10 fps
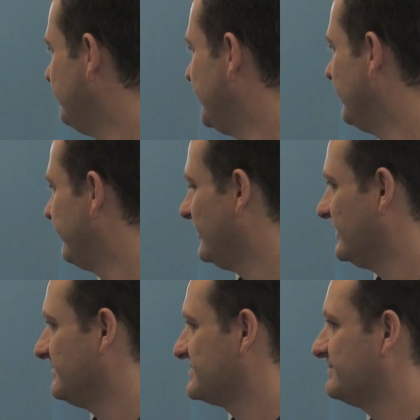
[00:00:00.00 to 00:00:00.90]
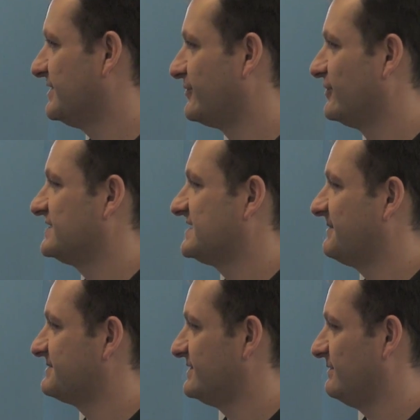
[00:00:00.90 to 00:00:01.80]
build volume. Some of the
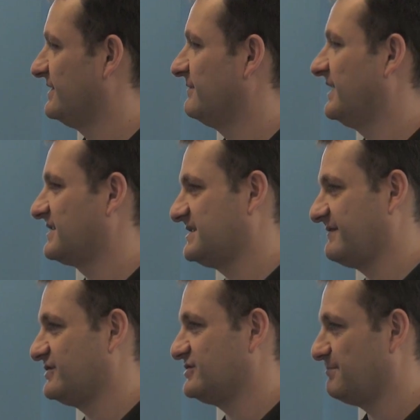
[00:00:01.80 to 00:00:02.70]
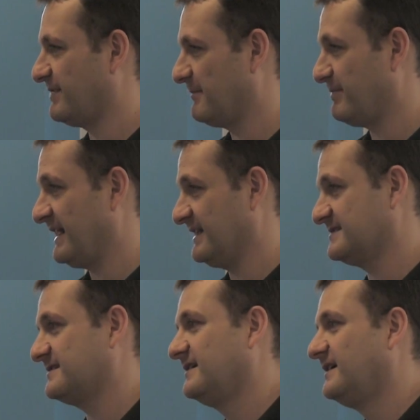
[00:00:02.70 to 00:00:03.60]
prototypes we do on it we actually have to ship by
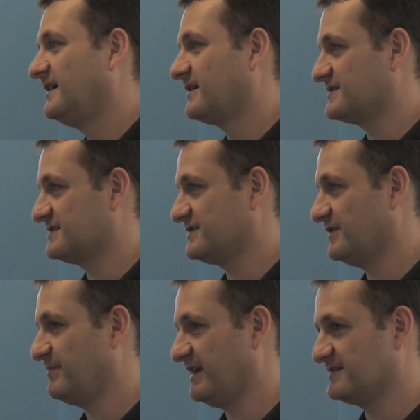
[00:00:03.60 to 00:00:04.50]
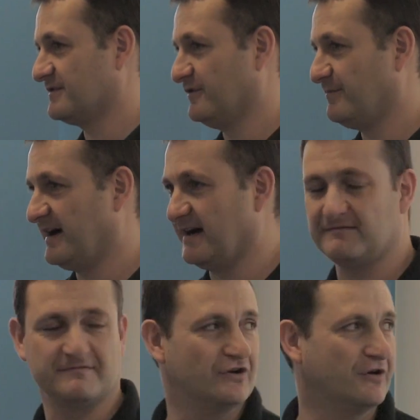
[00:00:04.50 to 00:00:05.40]
pallet because they're too big to go by
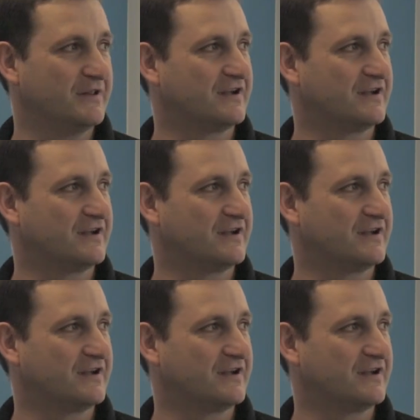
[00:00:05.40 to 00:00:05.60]
normal